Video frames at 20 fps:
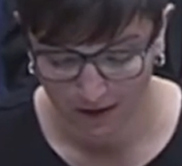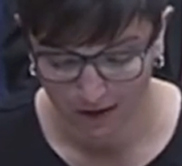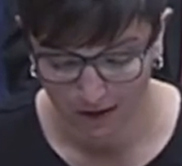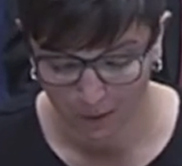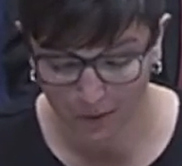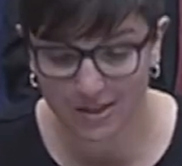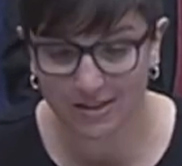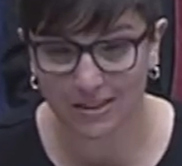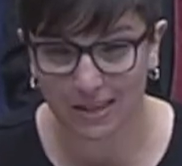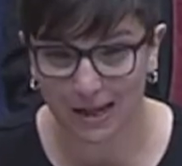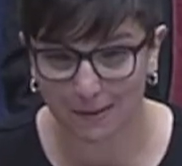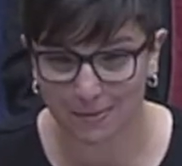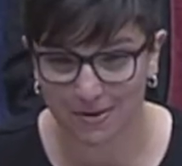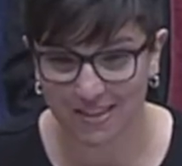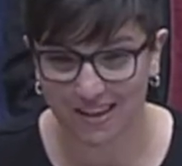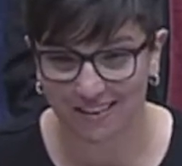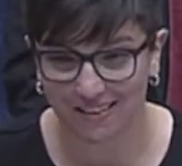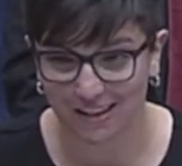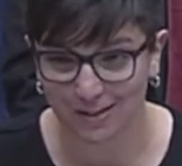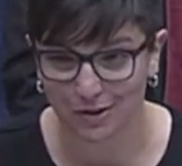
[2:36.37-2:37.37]
We stopped
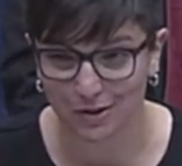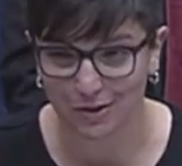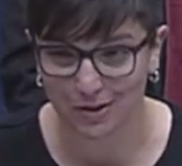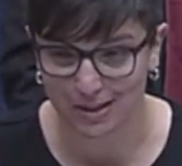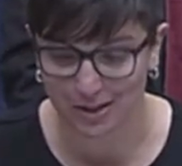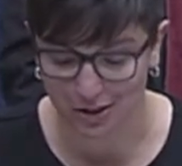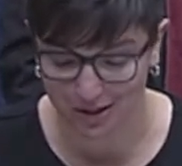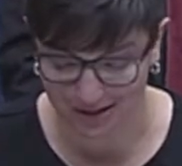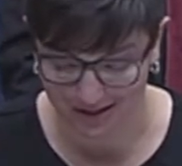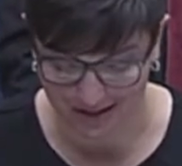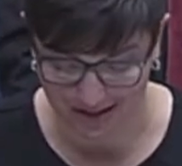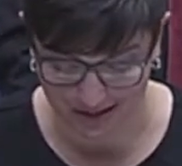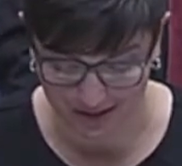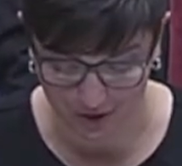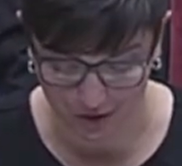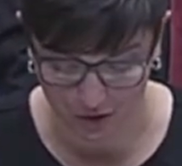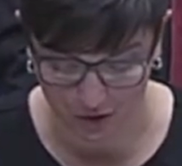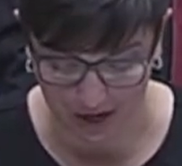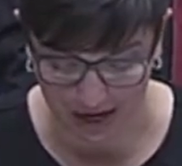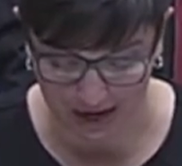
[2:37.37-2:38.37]
that legislation in
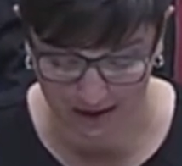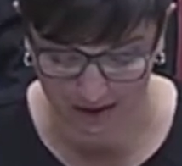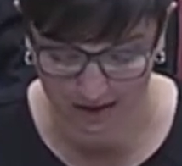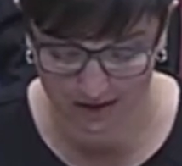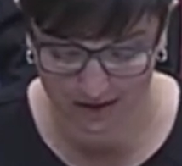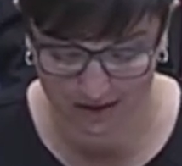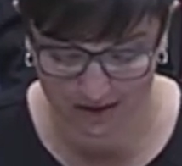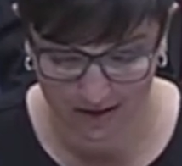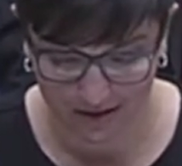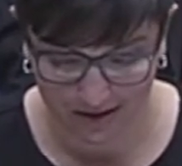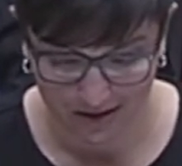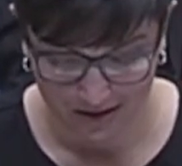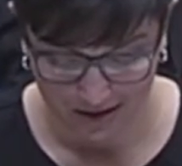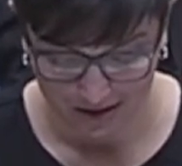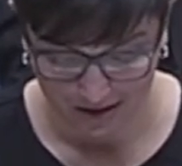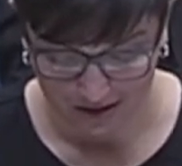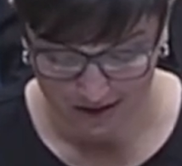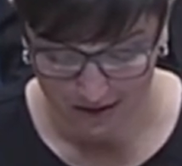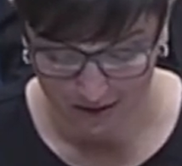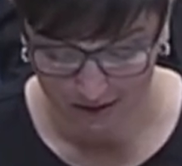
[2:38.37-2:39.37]
its tracks.
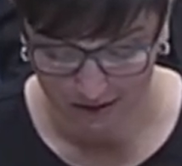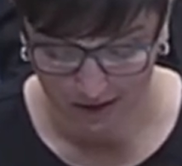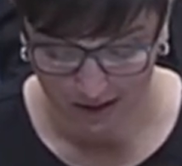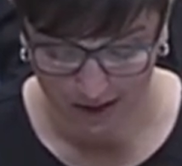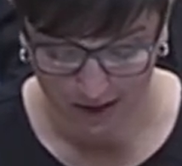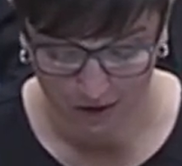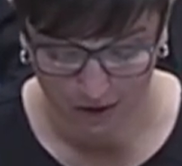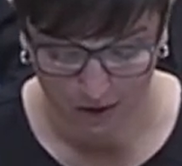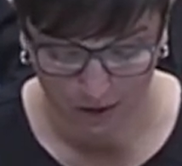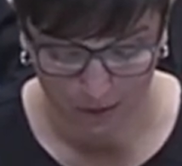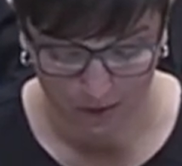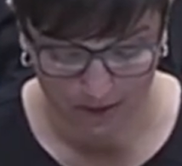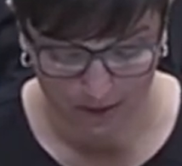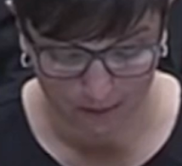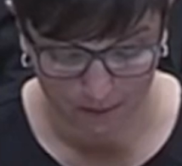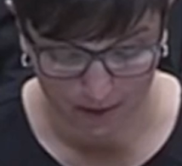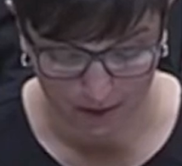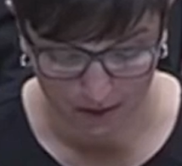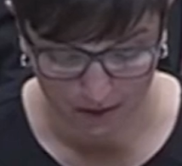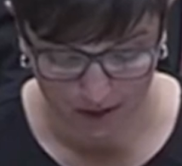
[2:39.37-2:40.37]
A year later, when the
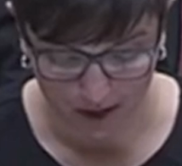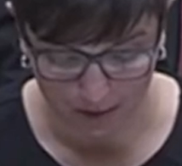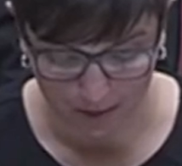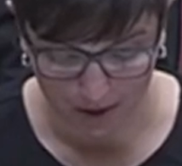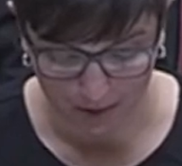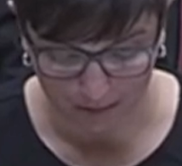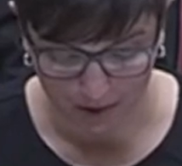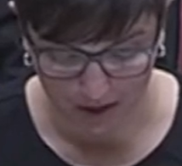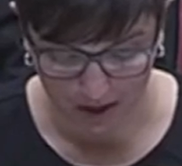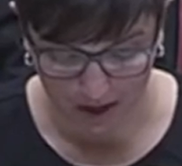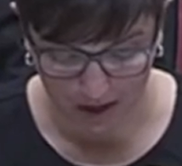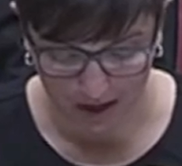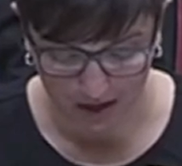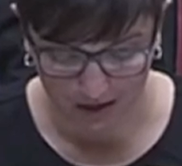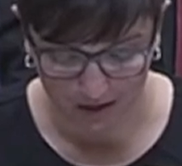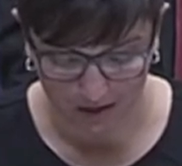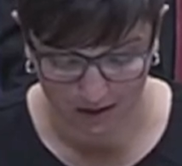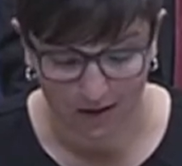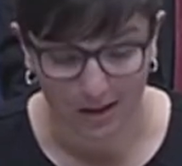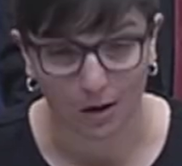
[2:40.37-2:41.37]
bill came up
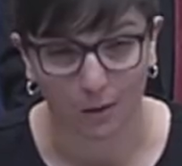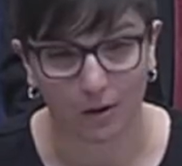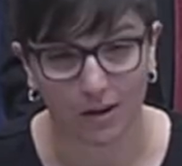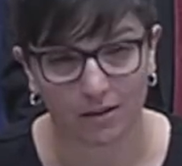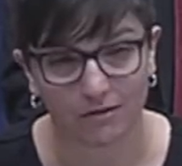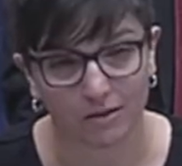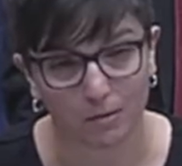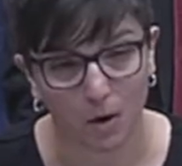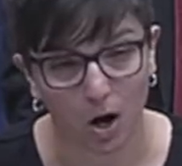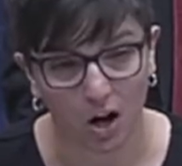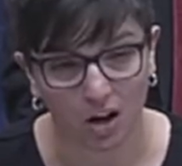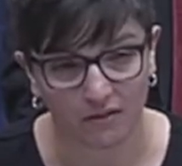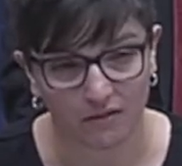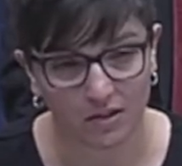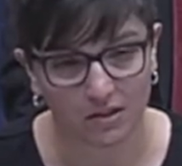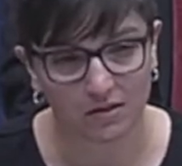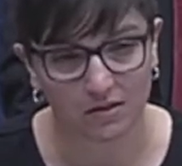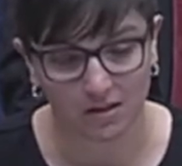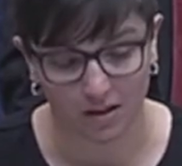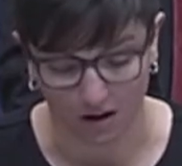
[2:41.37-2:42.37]
again, I went from
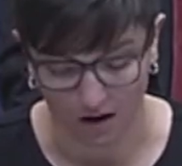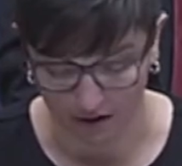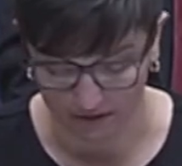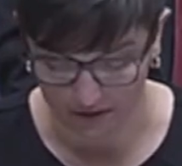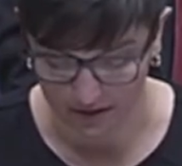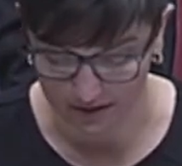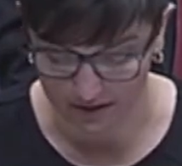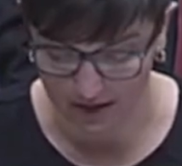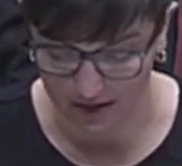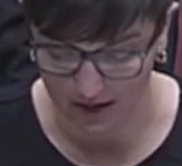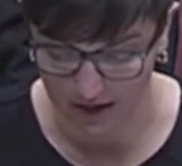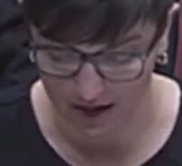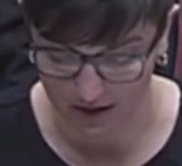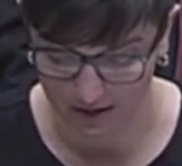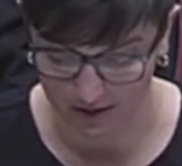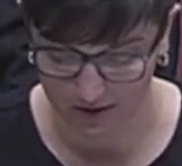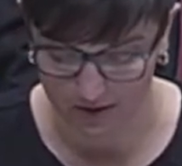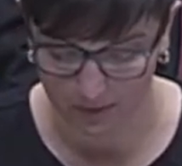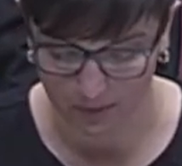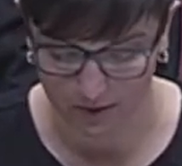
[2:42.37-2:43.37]
office to office in
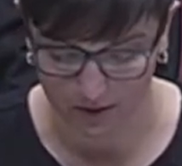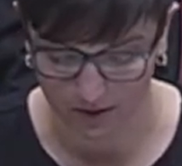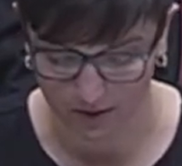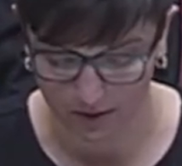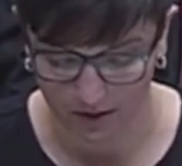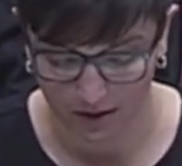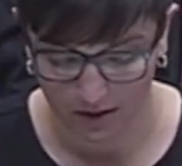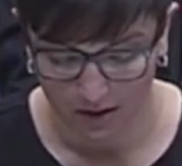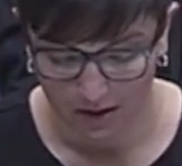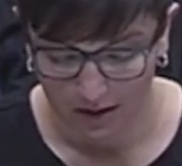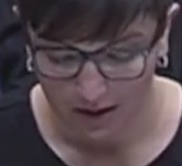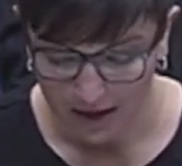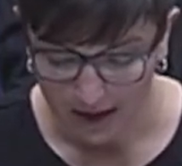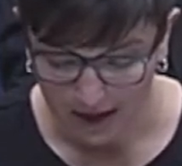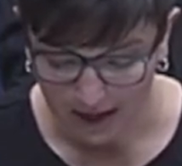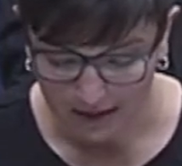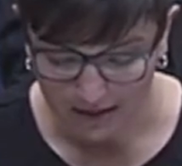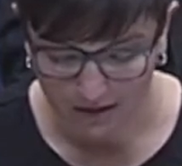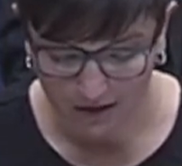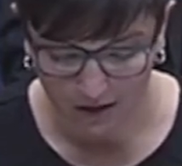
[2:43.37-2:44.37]
Harrisburg,
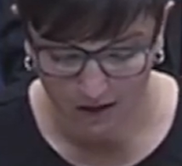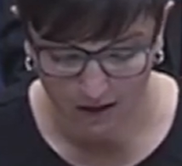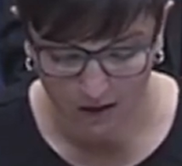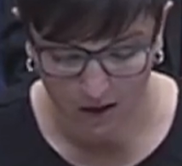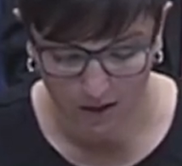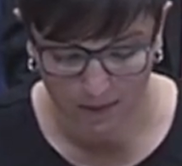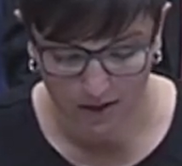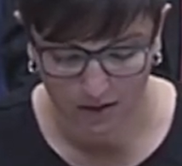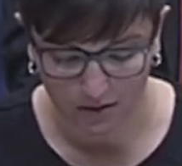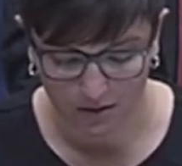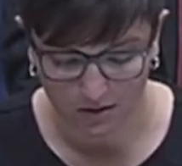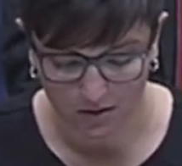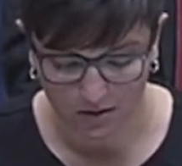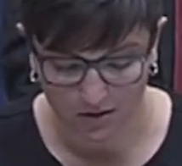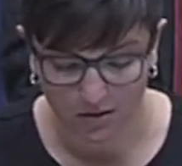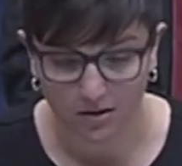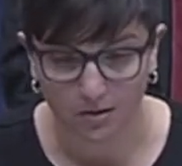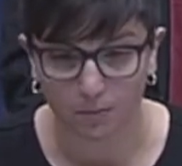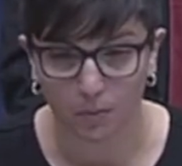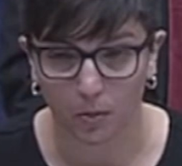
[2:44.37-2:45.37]
asking lawmakers
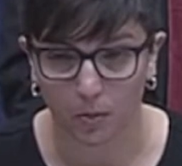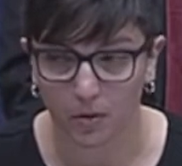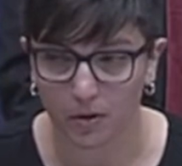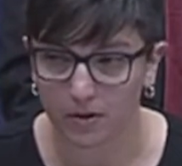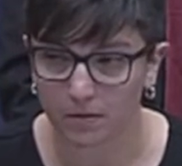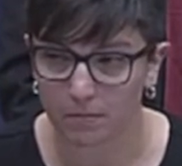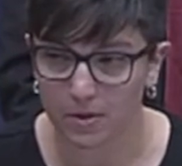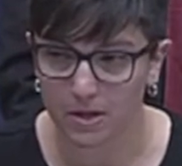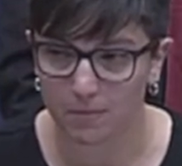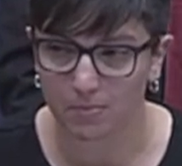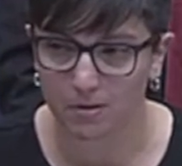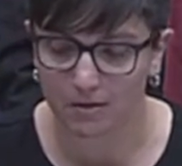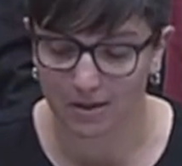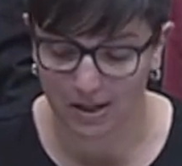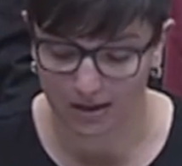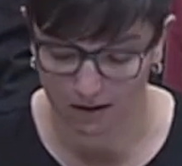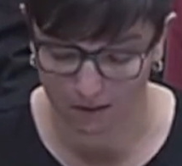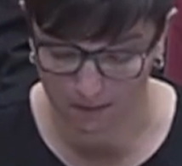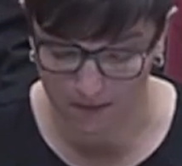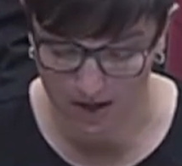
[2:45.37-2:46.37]
to support people
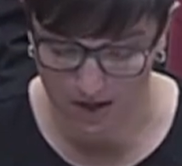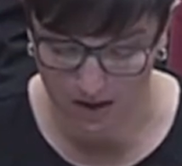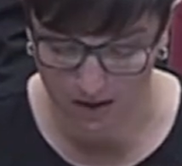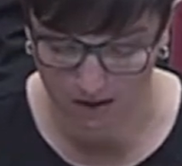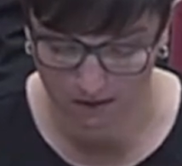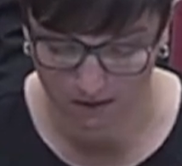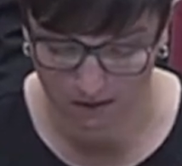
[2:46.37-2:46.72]
like me